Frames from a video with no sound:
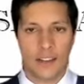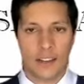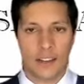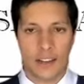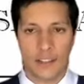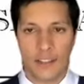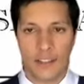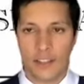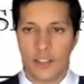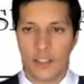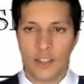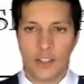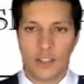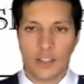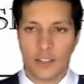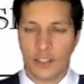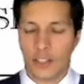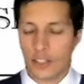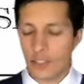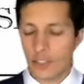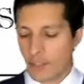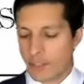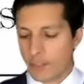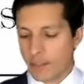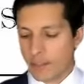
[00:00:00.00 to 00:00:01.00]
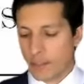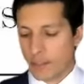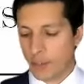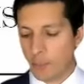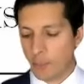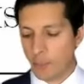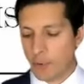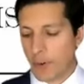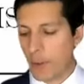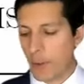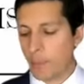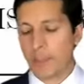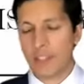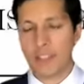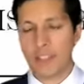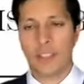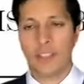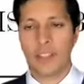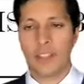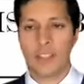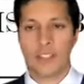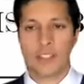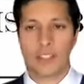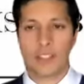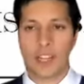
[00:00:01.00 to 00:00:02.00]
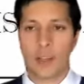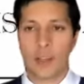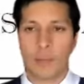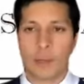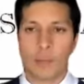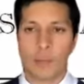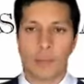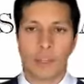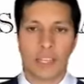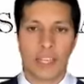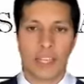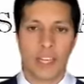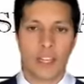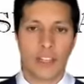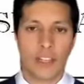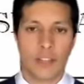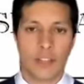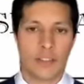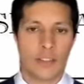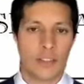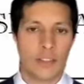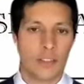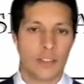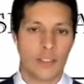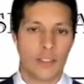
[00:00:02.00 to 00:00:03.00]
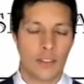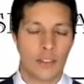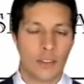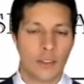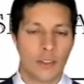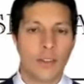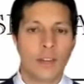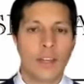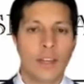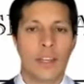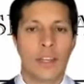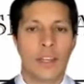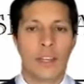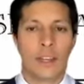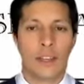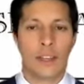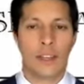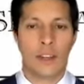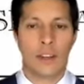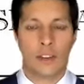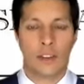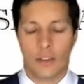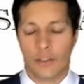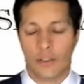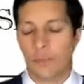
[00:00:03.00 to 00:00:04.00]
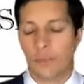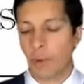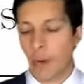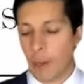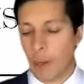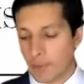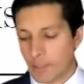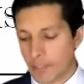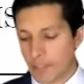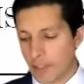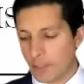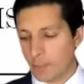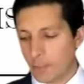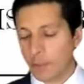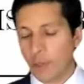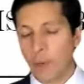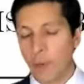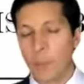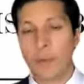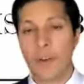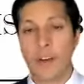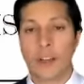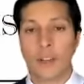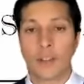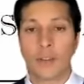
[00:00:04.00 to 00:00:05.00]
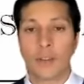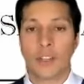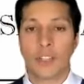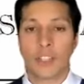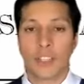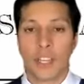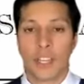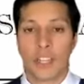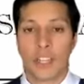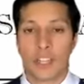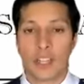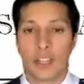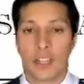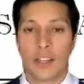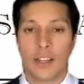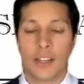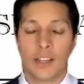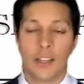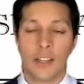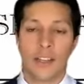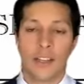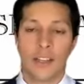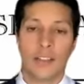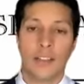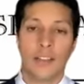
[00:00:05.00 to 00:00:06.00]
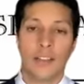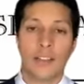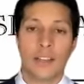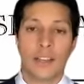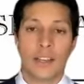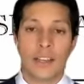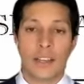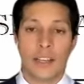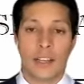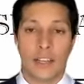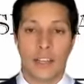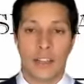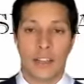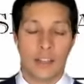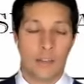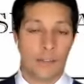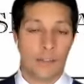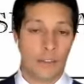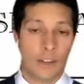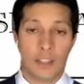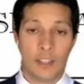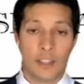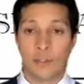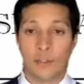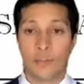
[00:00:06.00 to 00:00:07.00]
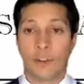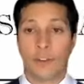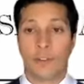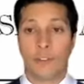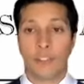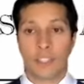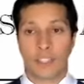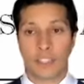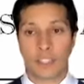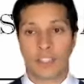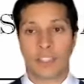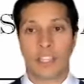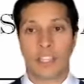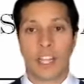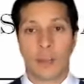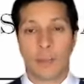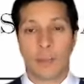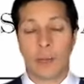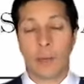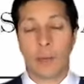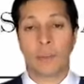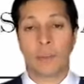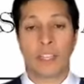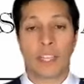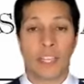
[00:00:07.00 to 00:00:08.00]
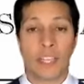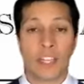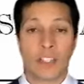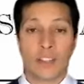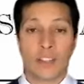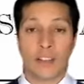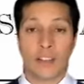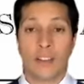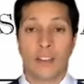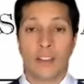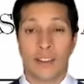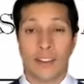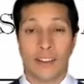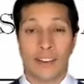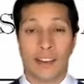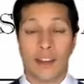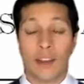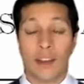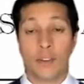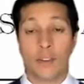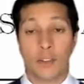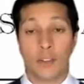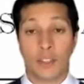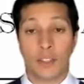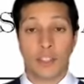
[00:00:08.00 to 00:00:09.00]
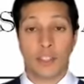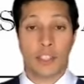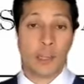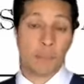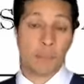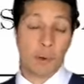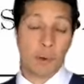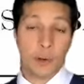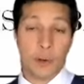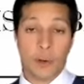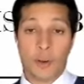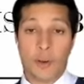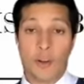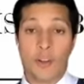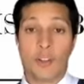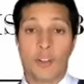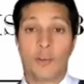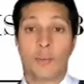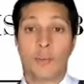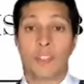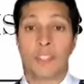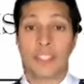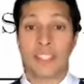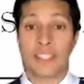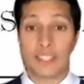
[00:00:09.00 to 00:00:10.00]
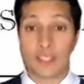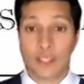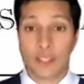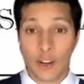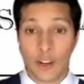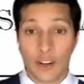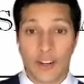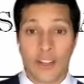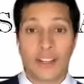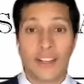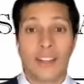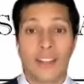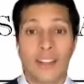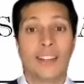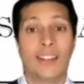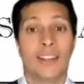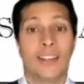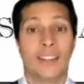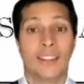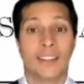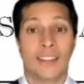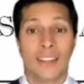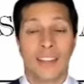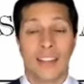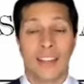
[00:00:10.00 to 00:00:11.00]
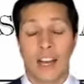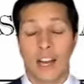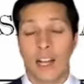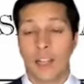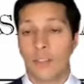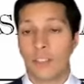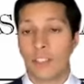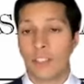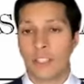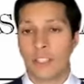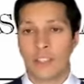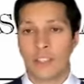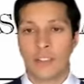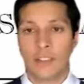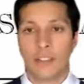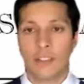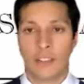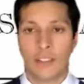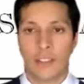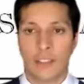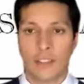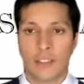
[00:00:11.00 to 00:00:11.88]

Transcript: then they're just, you know, promising the asylum applications, you know, or promising employment authorization, and they filed a frivolous asylum application, and then now they're in the deeper hole than when they started, and all of a sudden the